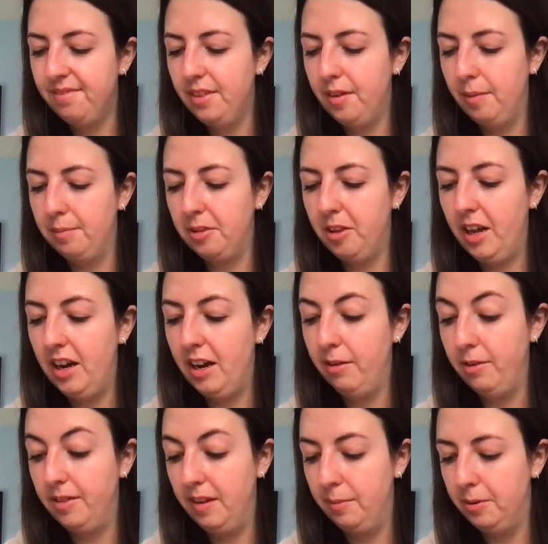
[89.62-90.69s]
I'm glad I
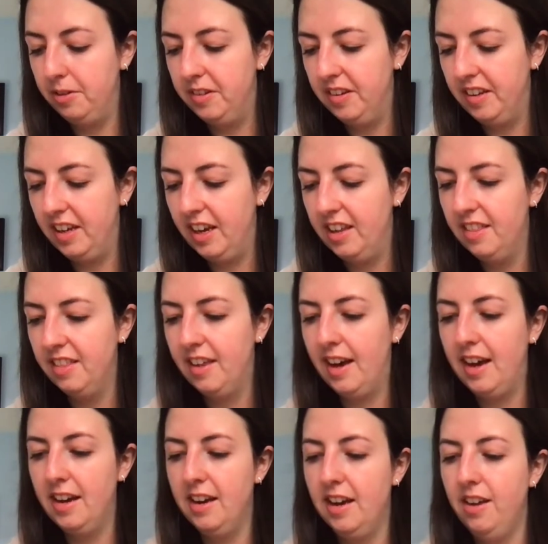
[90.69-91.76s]
was able to get
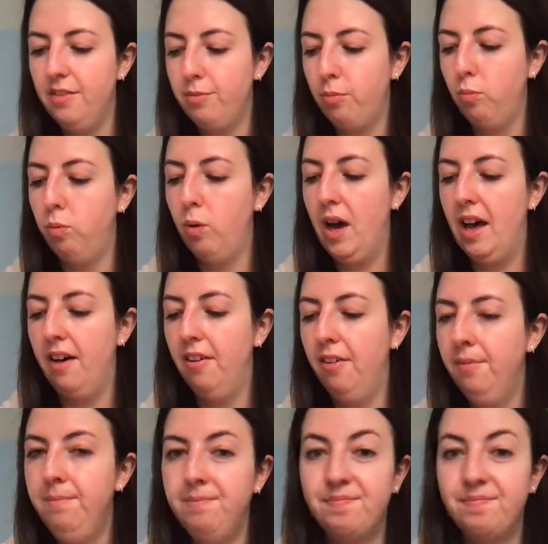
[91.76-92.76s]
that as well.